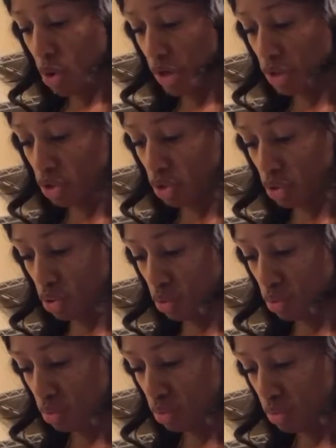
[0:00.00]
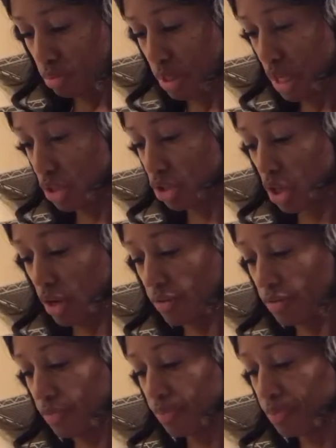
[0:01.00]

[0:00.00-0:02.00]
going to play it safe.